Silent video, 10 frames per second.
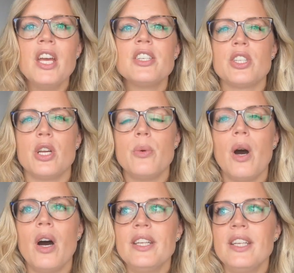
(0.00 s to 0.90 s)
so
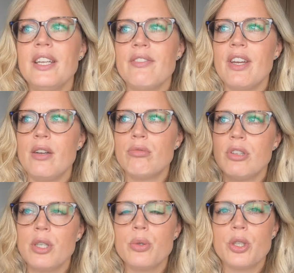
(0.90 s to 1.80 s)
I can give it a
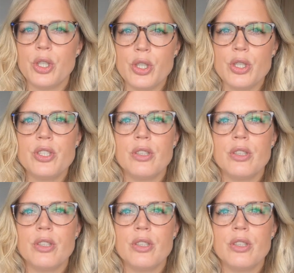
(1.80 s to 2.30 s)
real good